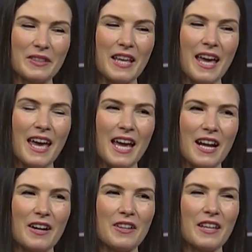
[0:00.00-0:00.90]
Well, the
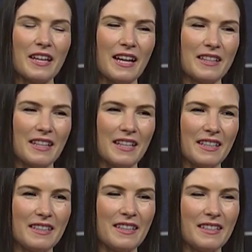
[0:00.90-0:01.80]
hair, they had
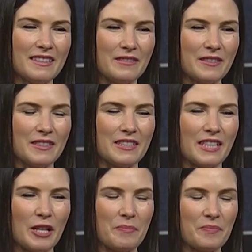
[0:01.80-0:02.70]
a different
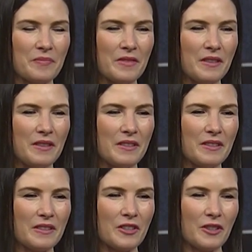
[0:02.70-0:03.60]

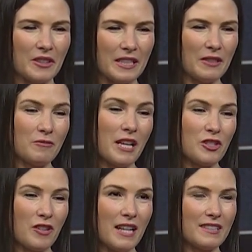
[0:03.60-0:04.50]
girl in a red
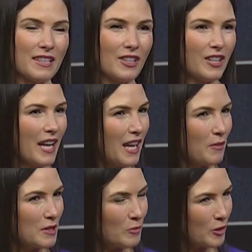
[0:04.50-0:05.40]
dress, and her hair
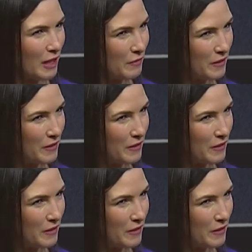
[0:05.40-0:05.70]
was more like